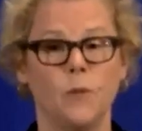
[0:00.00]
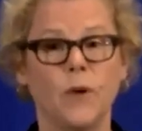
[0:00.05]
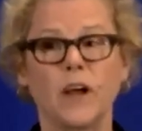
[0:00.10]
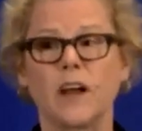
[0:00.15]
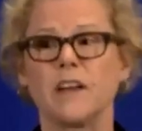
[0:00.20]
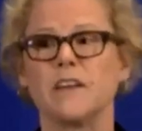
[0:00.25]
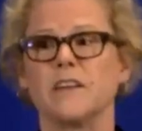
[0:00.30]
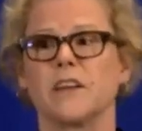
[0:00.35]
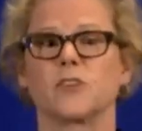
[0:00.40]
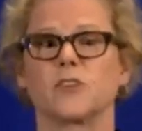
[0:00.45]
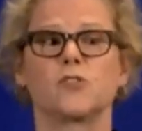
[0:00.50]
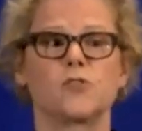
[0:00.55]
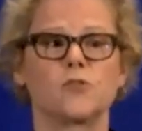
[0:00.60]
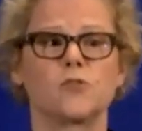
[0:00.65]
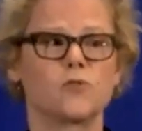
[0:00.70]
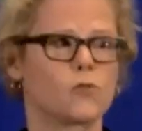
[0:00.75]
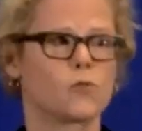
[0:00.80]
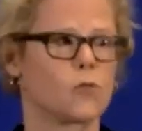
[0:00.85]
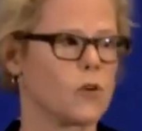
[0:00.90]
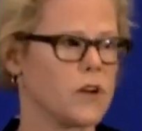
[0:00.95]
And we got an
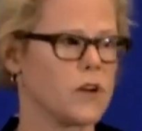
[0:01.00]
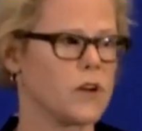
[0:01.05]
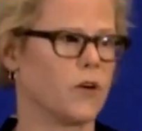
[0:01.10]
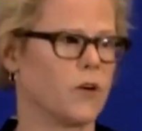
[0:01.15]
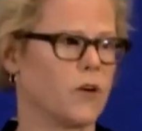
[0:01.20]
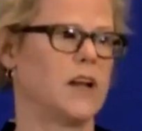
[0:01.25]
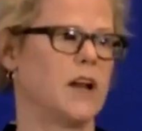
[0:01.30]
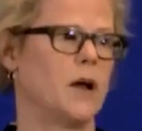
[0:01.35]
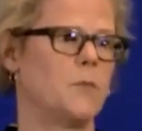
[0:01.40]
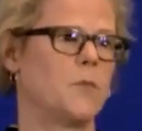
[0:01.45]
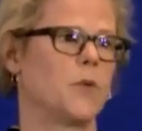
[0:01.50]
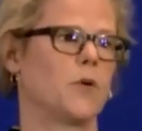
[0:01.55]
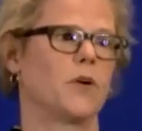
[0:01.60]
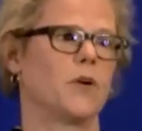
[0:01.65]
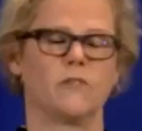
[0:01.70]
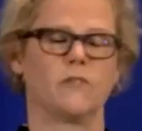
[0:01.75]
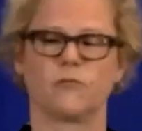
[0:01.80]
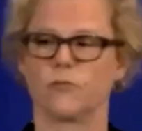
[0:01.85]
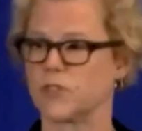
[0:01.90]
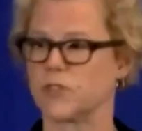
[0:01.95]
extraordinary
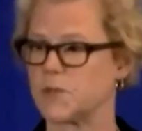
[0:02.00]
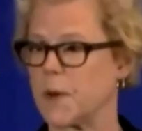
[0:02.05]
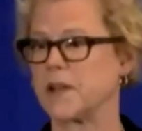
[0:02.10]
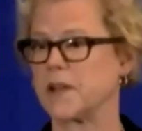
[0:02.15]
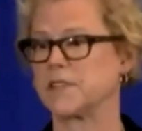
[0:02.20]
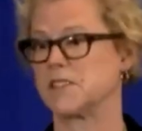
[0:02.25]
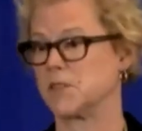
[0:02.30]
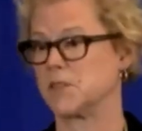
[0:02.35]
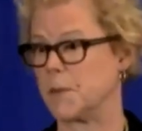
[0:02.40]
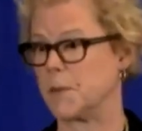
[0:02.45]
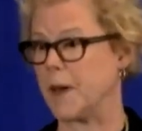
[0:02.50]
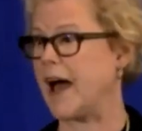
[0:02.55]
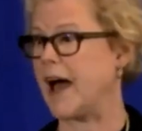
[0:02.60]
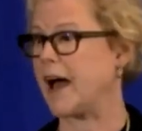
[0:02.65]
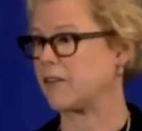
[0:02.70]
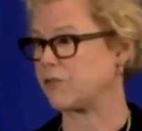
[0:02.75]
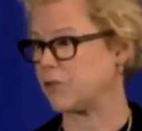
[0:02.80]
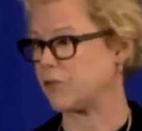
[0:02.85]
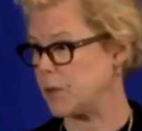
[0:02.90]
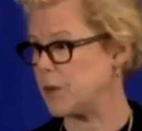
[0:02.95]
number of responses
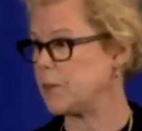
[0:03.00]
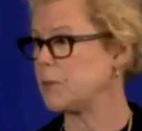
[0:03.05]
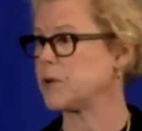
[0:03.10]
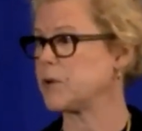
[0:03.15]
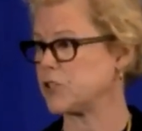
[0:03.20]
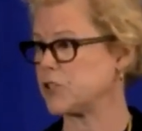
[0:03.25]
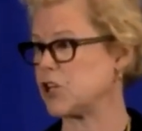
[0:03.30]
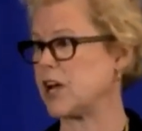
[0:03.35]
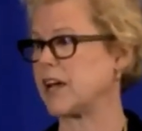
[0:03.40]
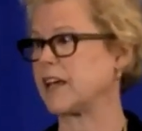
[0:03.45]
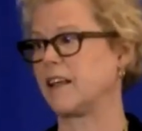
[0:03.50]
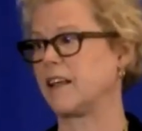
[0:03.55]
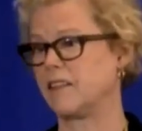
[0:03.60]
back for people